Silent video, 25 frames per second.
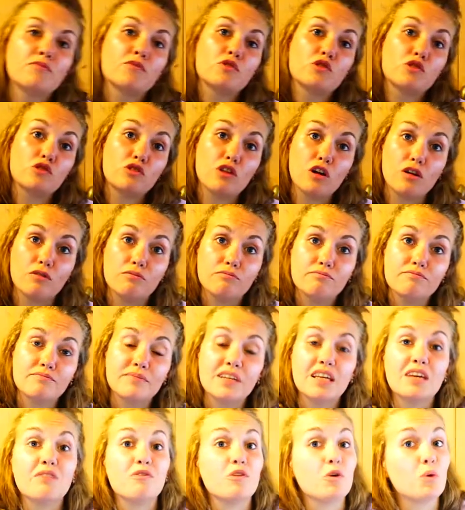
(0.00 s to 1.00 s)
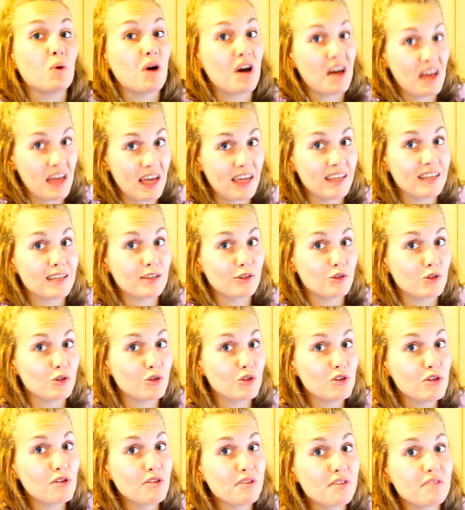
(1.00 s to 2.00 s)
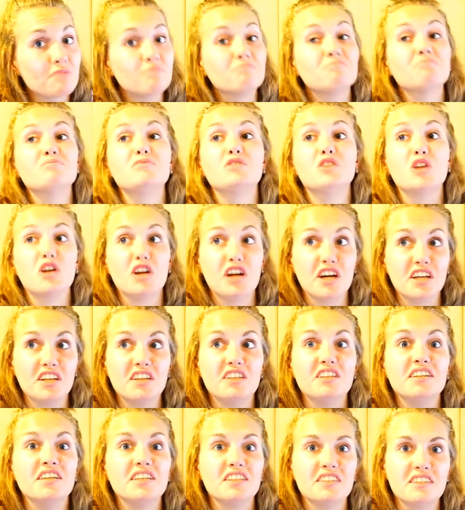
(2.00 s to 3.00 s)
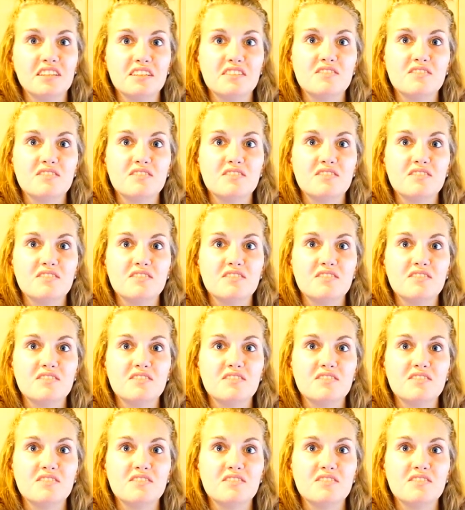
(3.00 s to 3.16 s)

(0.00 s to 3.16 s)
So if you are heading north, you're going to need this